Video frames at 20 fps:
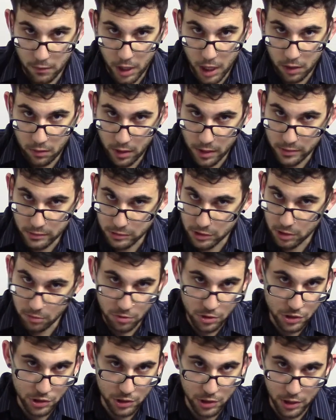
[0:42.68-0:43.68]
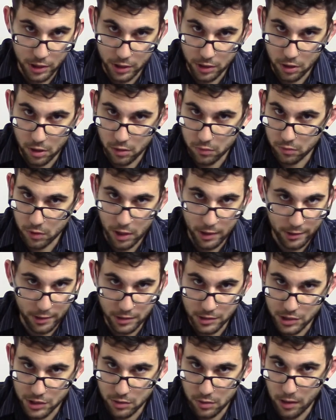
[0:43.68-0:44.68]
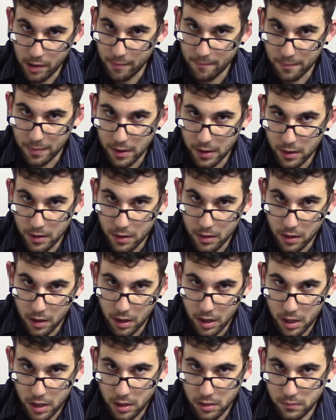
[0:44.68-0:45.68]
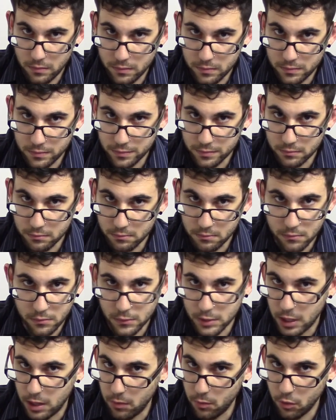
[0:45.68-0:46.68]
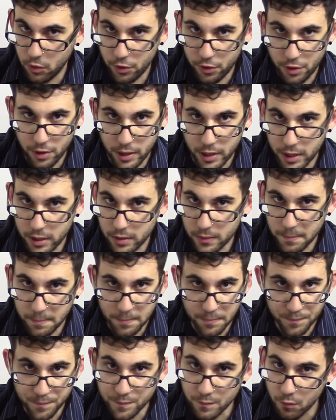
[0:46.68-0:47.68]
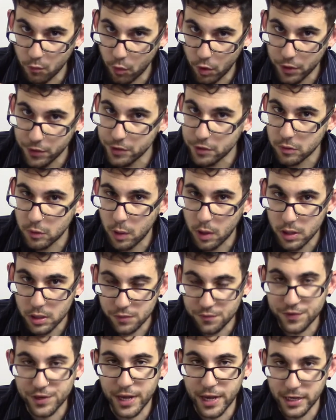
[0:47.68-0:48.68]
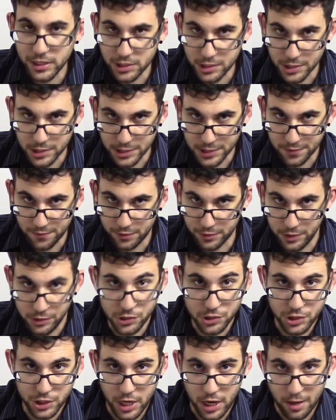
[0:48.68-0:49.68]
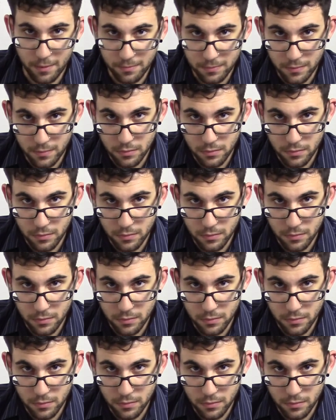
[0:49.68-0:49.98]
Alright, so we're just gonna go right into it. I'm wondering, what are your qualifications for this job?